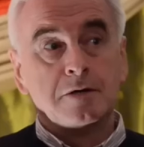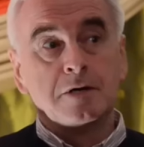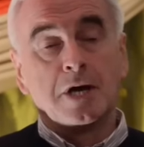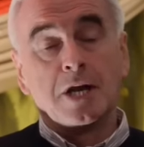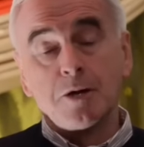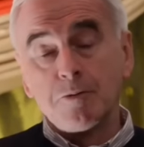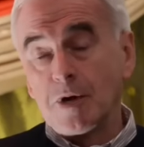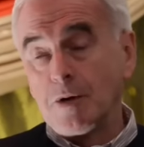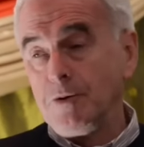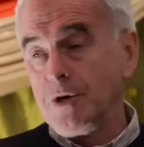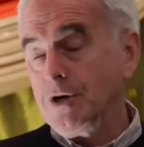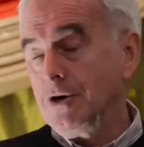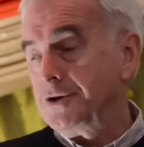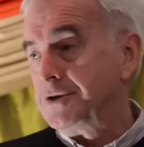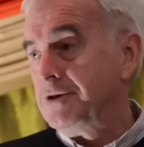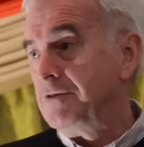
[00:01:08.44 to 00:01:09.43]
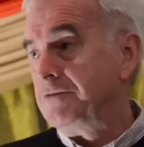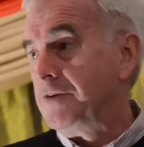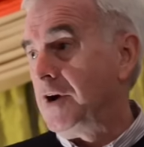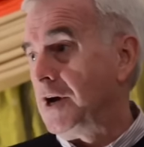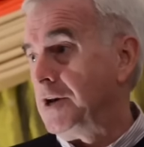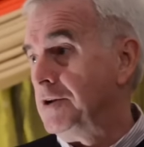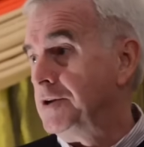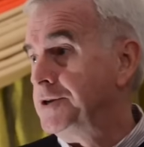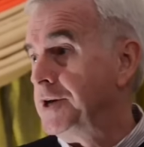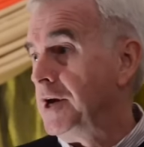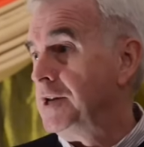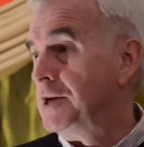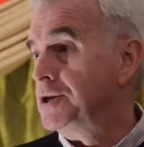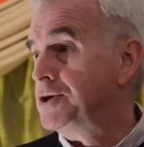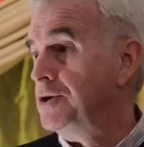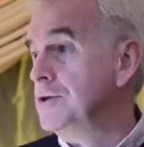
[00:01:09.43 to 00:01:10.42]
Anyway, we got to the final day,
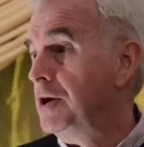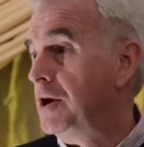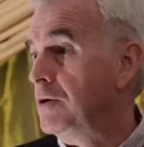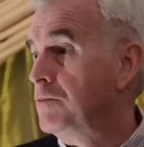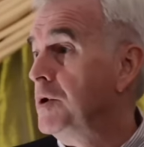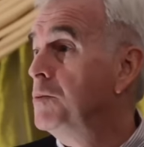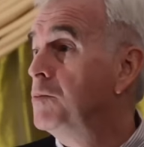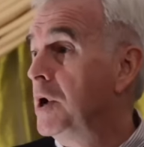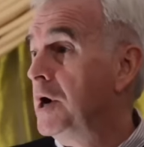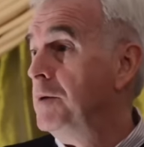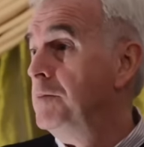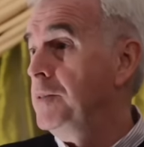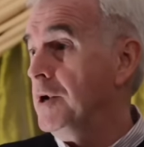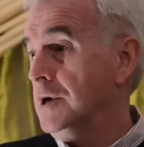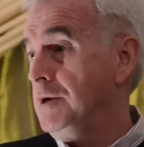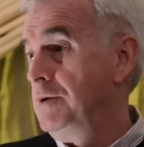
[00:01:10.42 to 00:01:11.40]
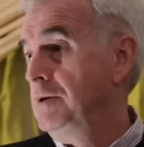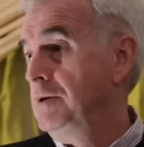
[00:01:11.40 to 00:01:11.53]
and as you know, we won by